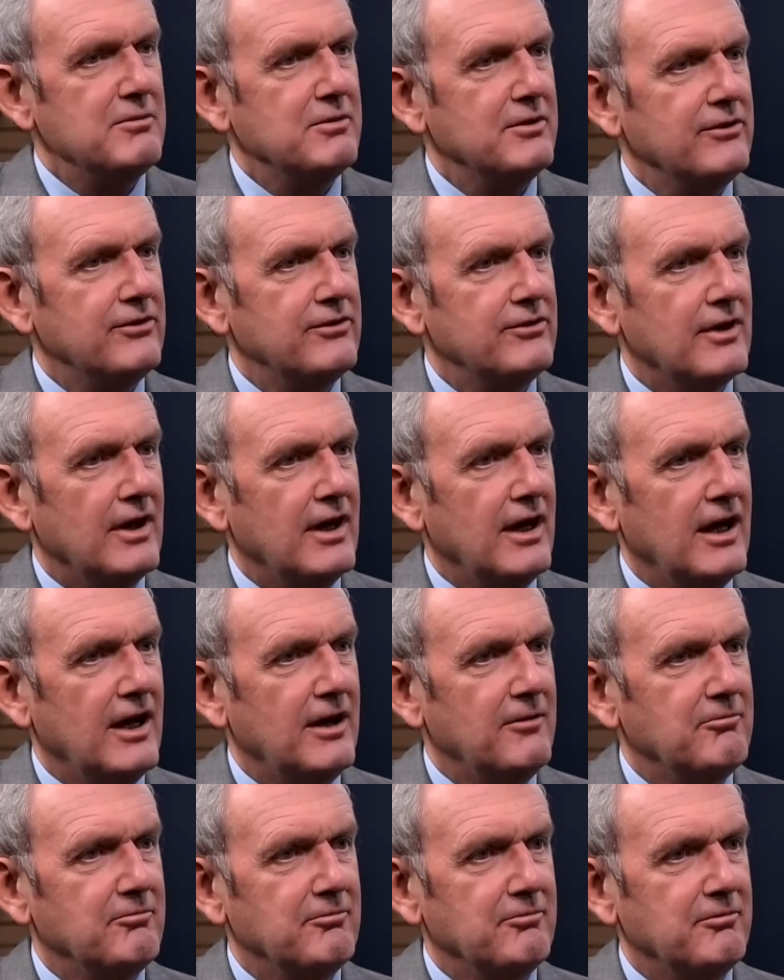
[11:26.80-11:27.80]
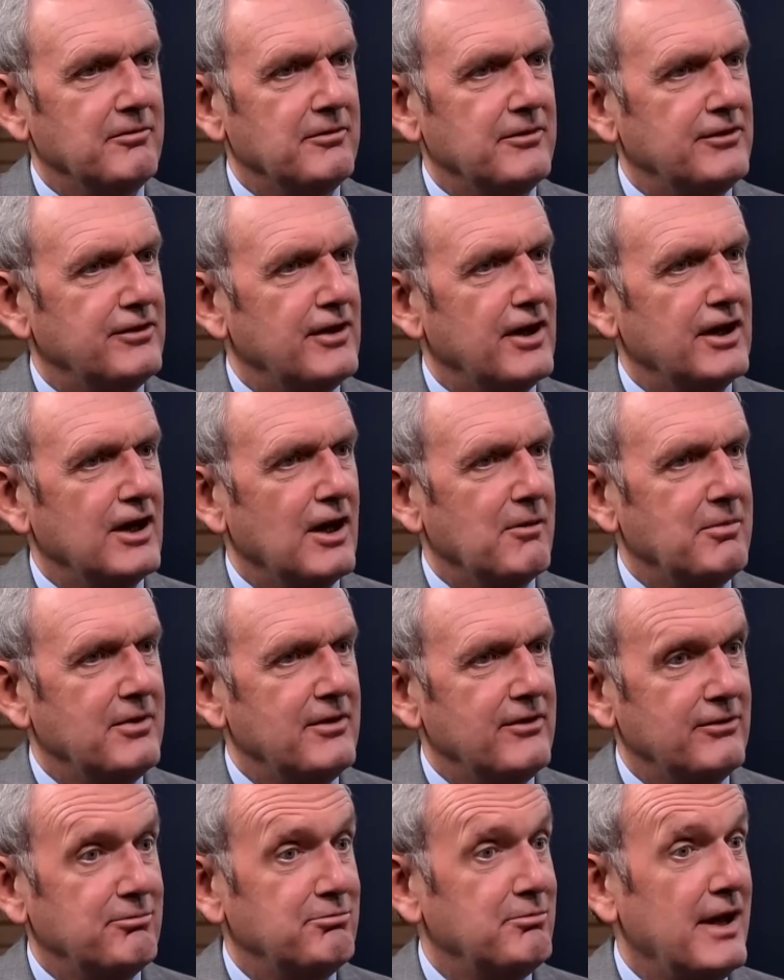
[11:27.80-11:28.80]
was setting up
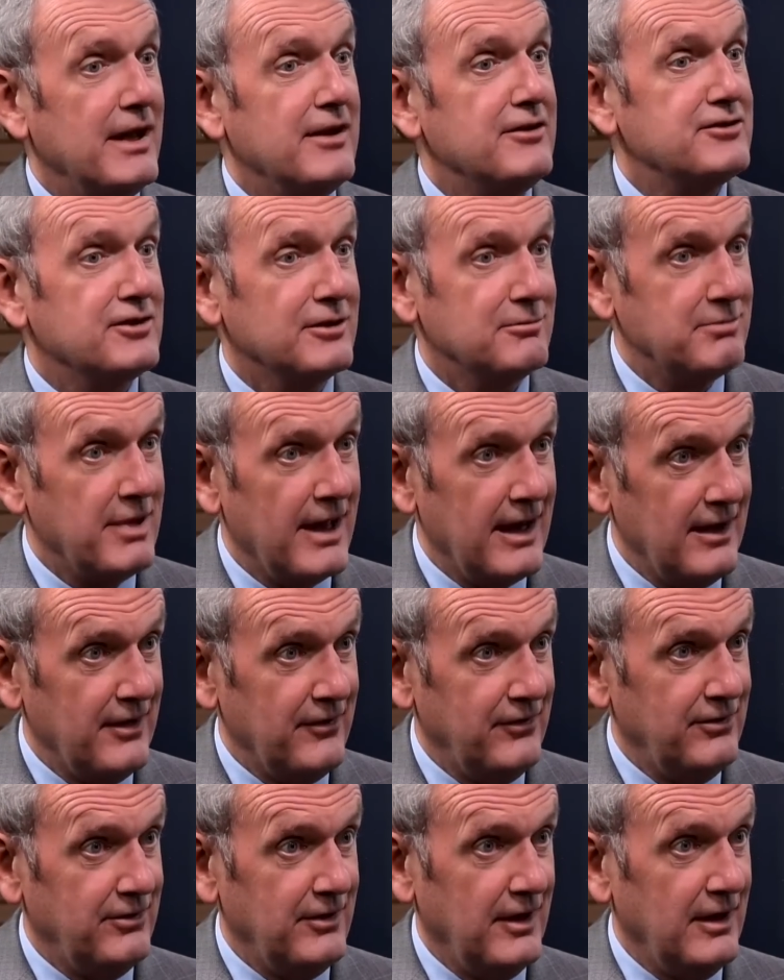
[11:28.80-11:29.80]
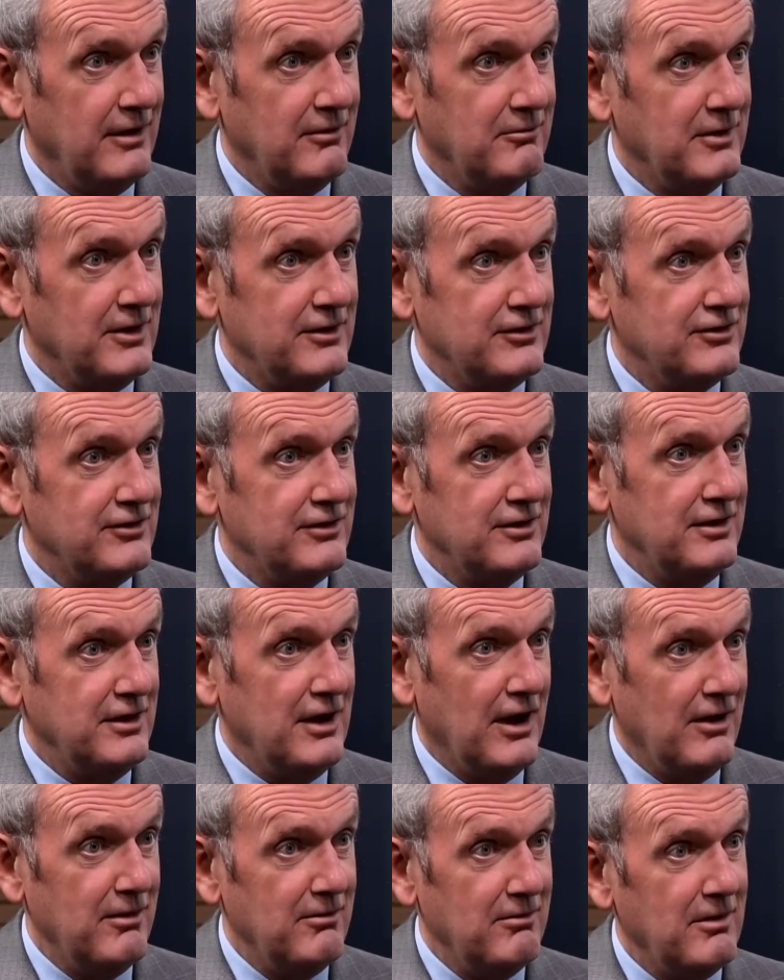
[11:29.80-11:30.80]
his pitch at Palace thing, which, you
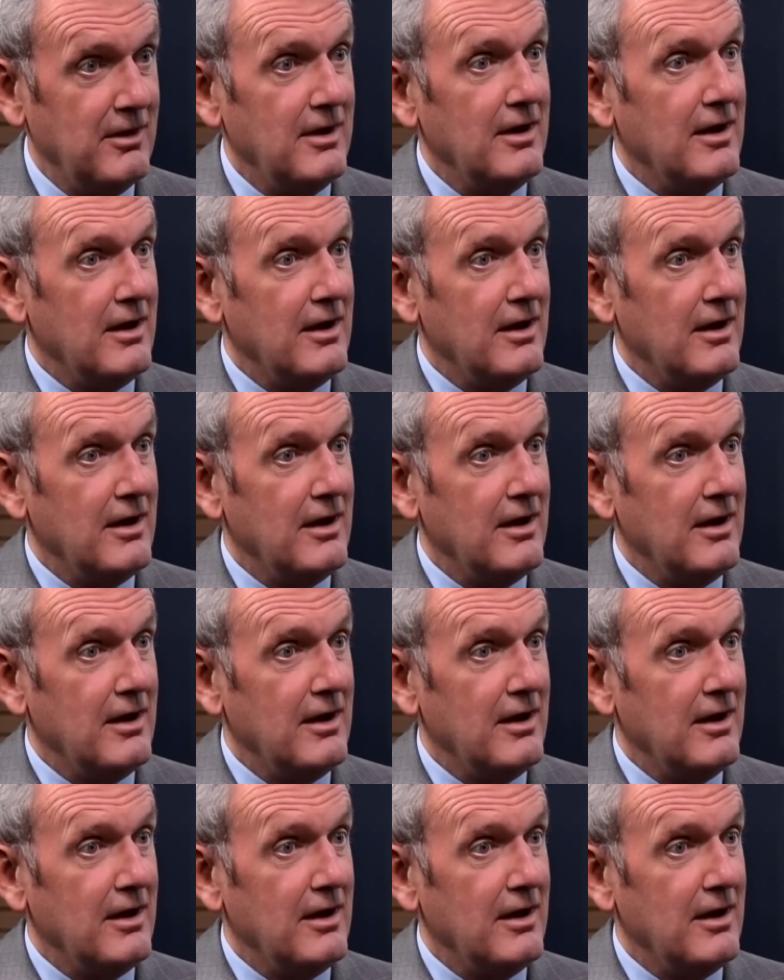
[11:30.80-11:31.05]
know,